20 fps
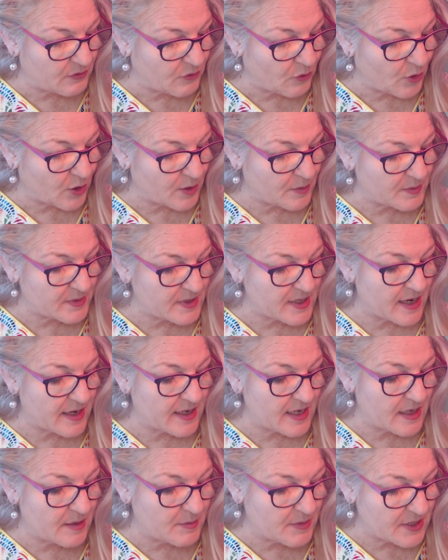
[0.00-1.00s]
forms and
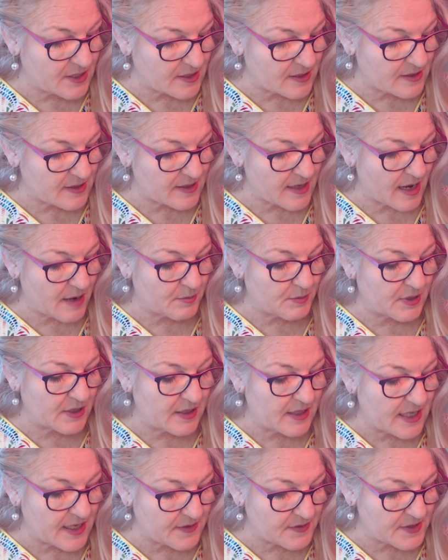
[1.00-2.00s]
images and
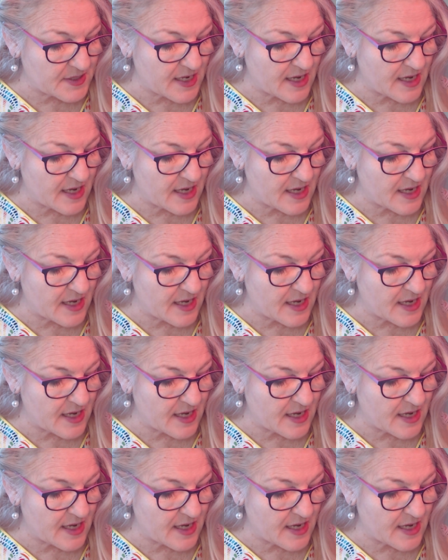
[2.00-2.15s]
beliefs